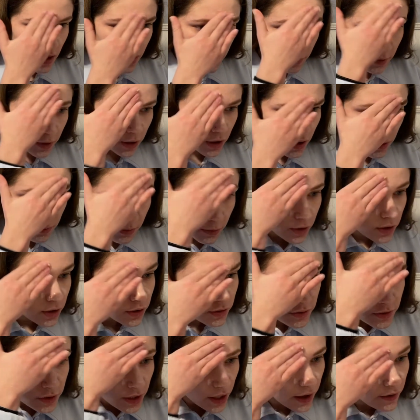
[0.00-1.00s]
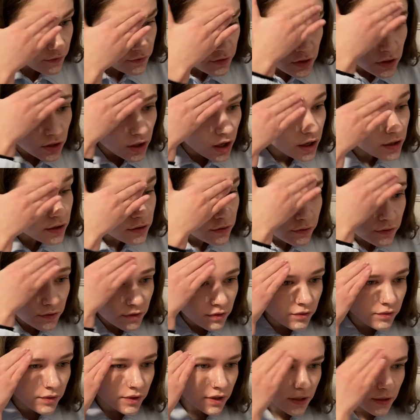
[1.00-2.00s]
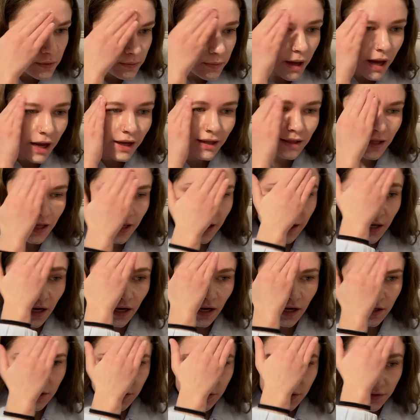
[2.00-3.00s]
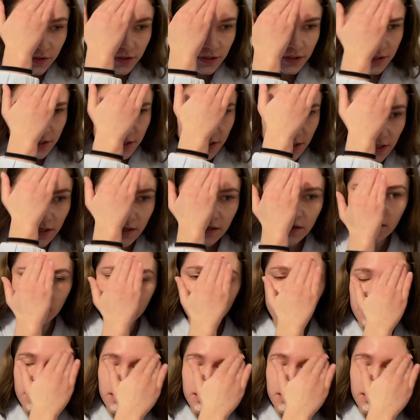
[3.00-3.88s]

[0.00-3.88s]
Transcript: But up close, I have a lot of really bad like under the skin